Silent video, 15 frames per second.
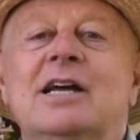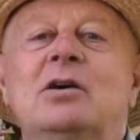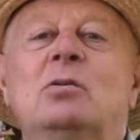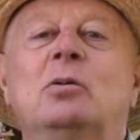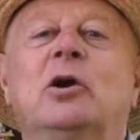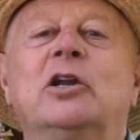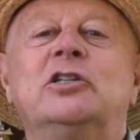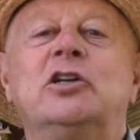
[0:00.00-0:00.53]

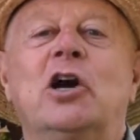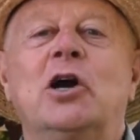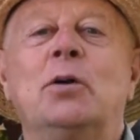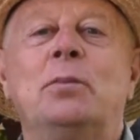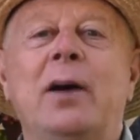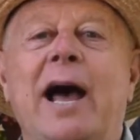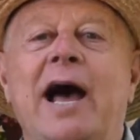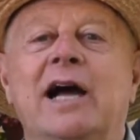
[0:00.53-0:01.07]
We're going to talk
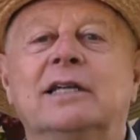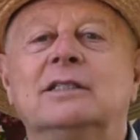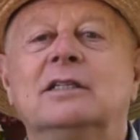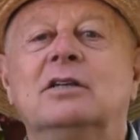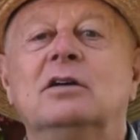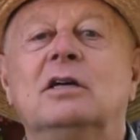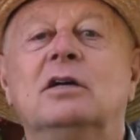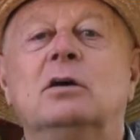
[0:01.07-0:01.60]
about
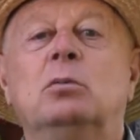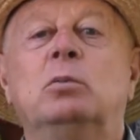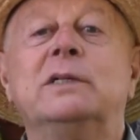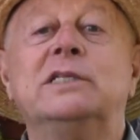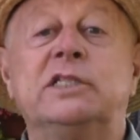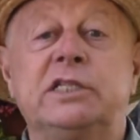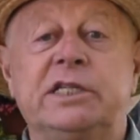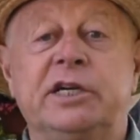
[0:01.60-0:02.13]

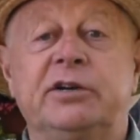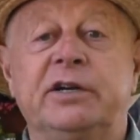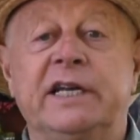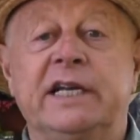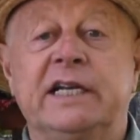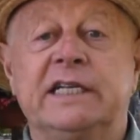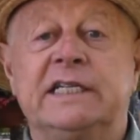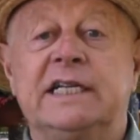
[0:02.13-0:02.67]

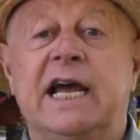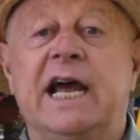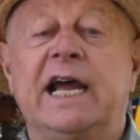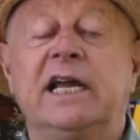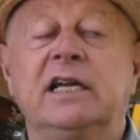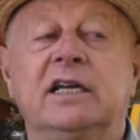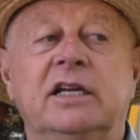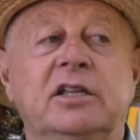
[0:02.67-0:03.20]
Wisteria today.